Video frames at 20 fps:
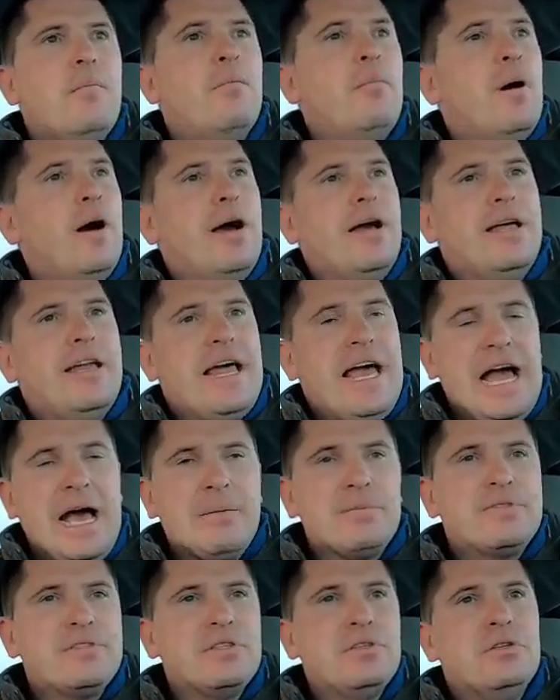But
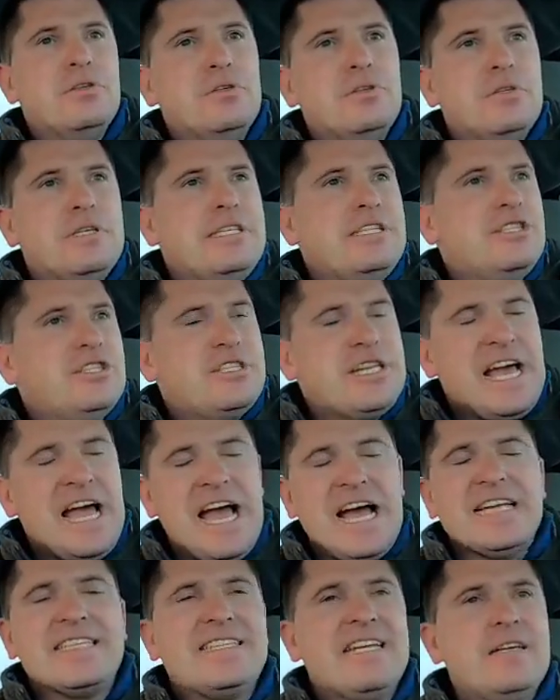absolutely just
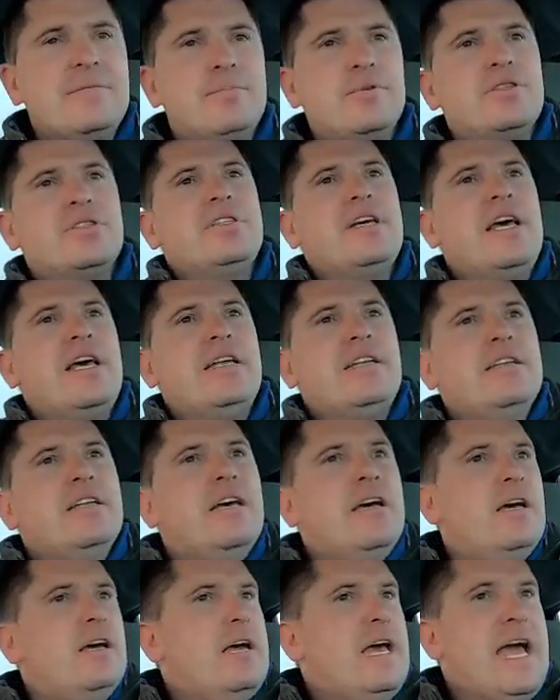add
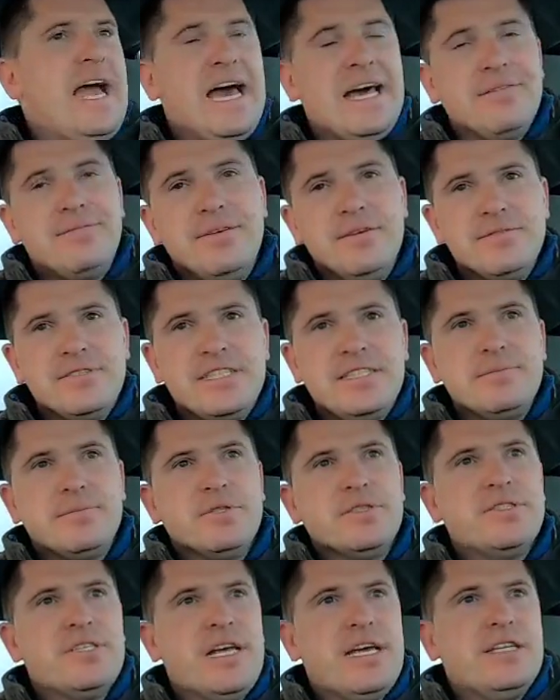10%, add
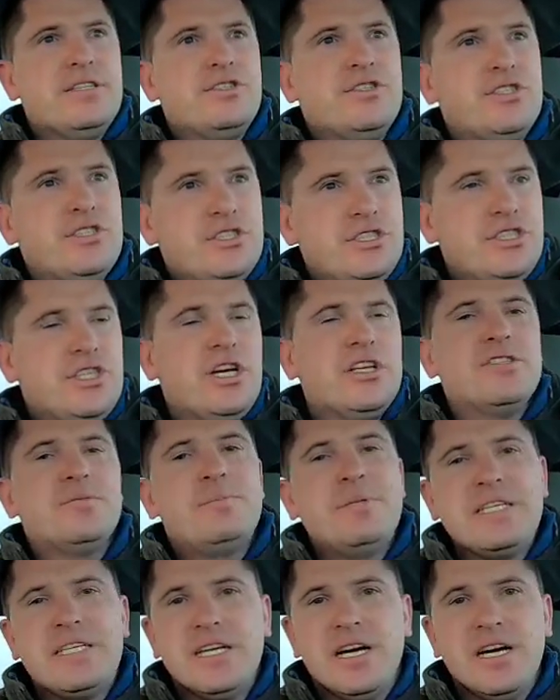15%, just
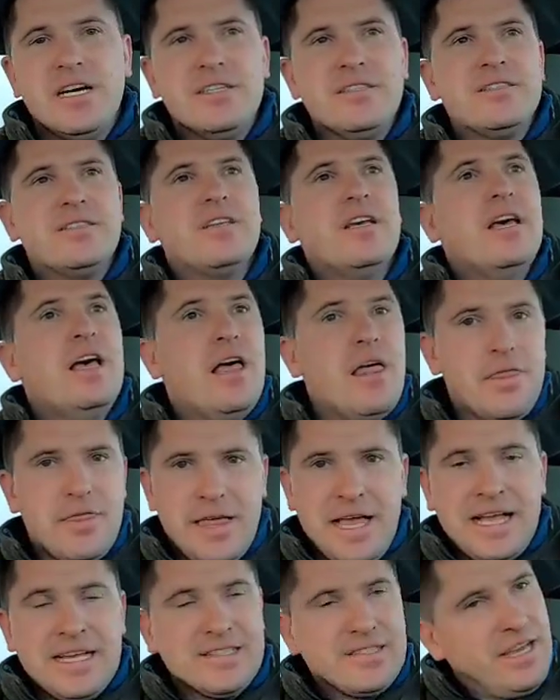because
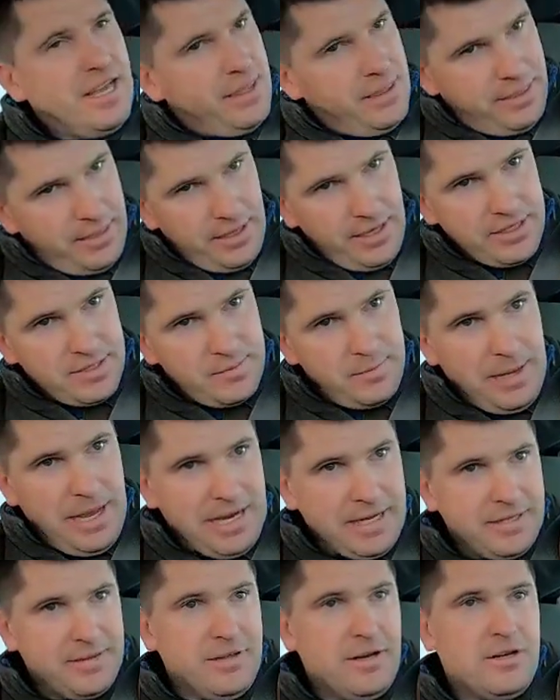things like this
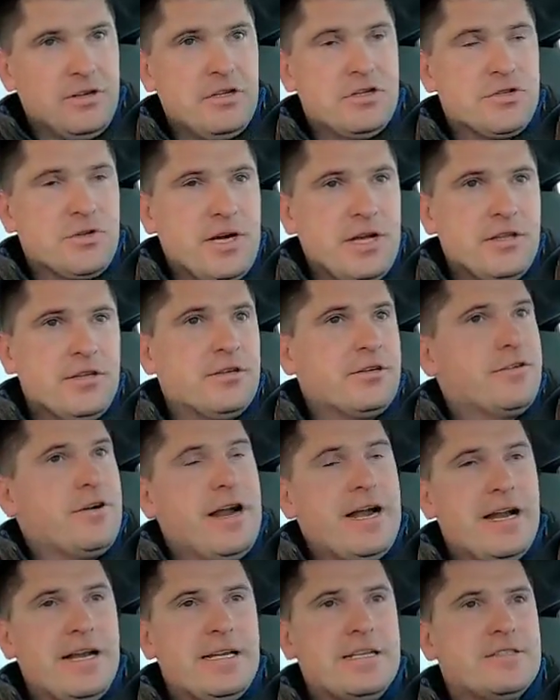back there, the trailer,
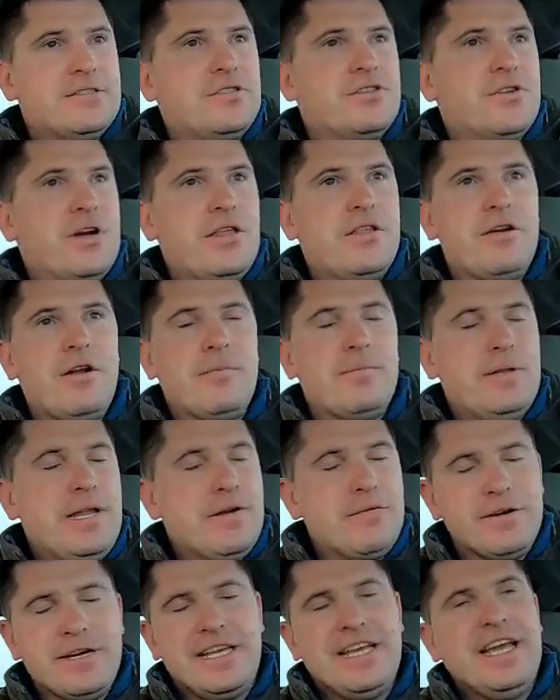granted it's a trailer I'll
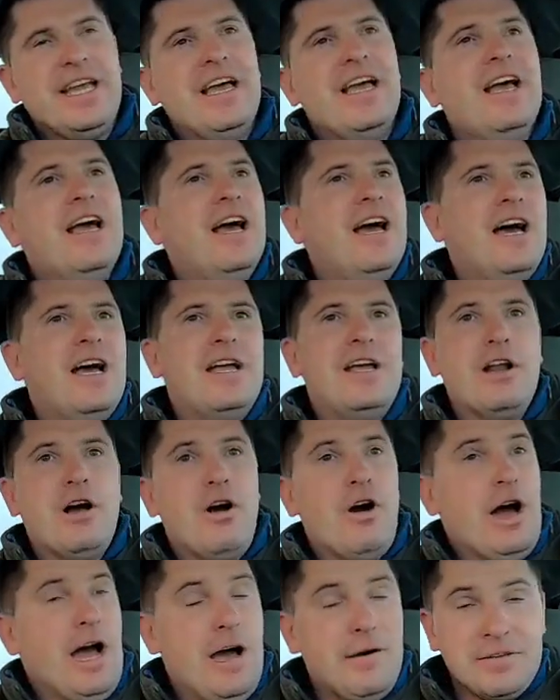never get,
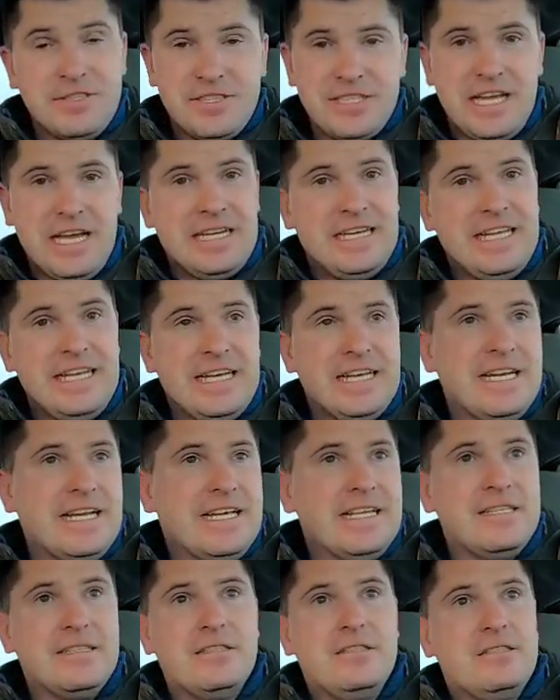obviously I needed
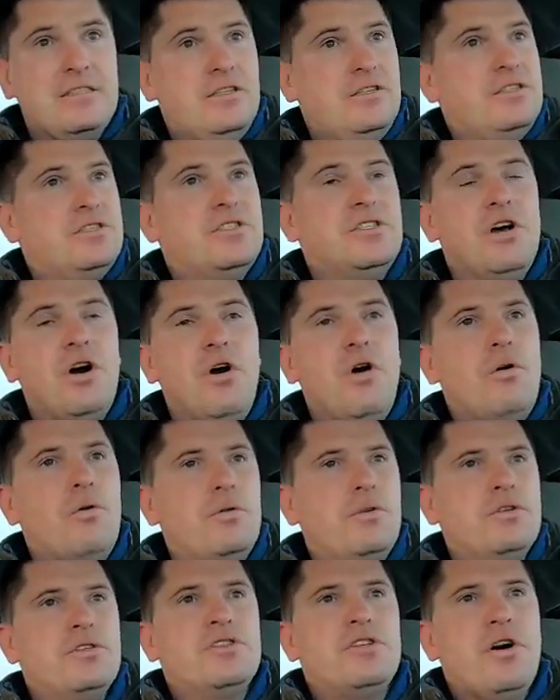it, and there's no,
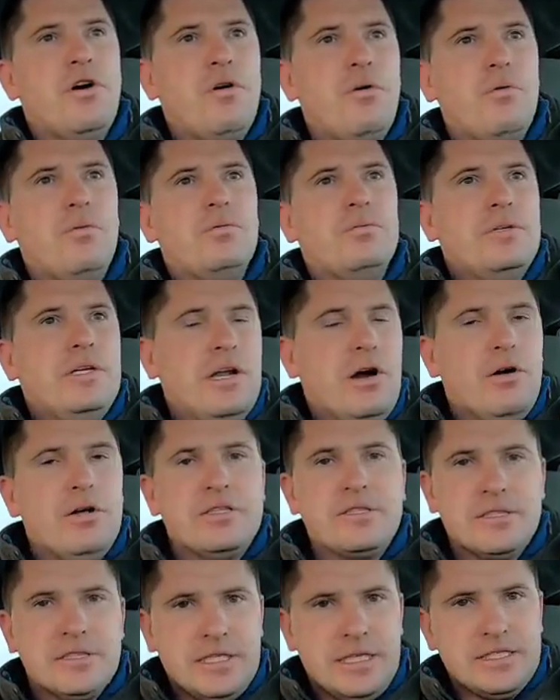
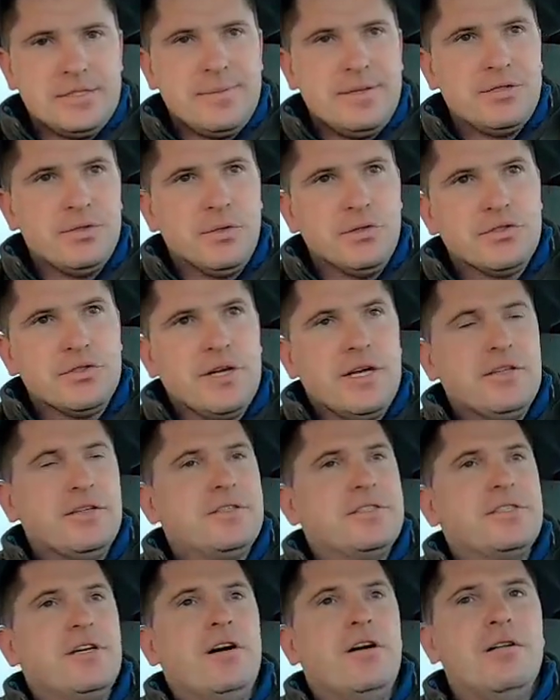it's my tool
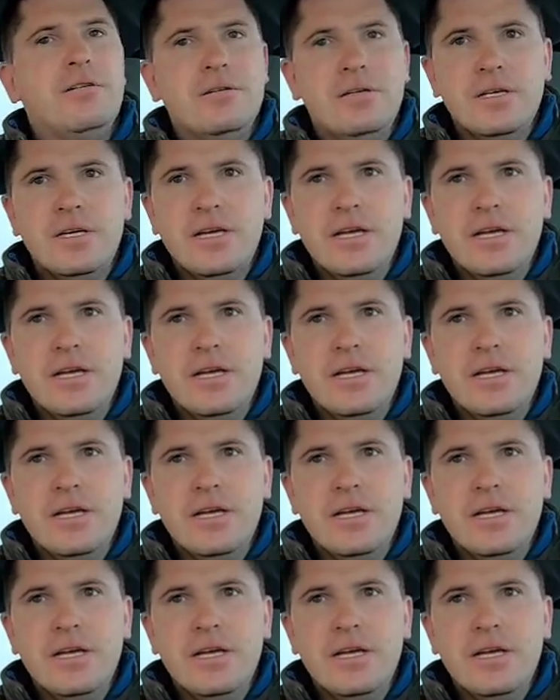trailer, so